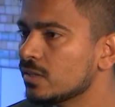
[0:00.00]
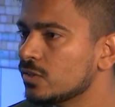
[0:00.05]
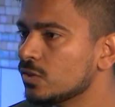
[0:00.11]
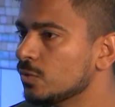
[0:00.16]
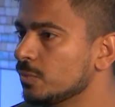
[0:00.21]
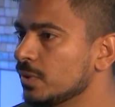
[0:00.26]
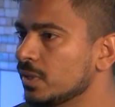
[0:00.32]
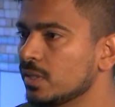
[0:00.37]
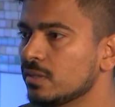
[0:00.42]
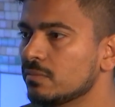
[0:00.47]

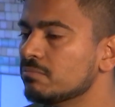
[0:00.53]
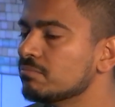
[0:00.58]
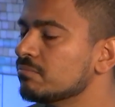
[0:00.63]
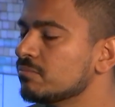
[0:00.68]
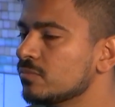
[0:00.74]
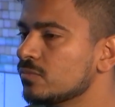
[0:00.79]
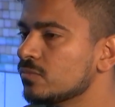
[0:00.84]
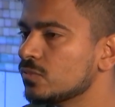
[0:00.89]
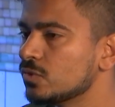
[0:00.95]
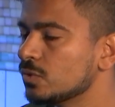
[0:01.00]
to be
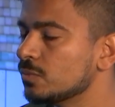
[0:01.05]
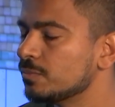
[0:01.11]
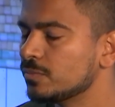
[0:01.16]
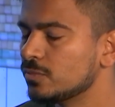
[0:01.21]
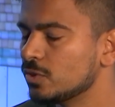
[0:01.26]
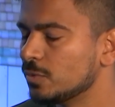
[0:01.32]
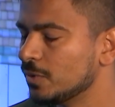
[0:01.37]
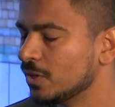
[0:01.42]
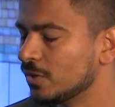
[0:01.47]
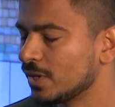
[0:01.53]

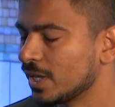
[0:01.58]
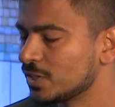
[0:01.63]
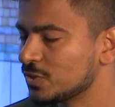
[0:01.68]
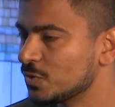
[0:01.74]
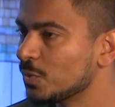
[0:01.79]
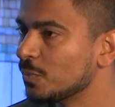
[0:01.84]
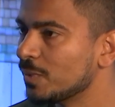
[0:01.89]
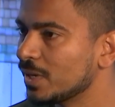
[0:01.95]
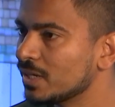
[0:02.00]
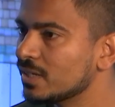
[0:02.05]
your
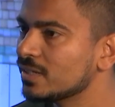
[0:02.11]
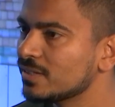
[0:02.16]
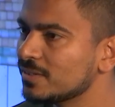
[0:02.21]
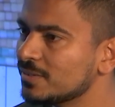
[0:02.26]
next roommate.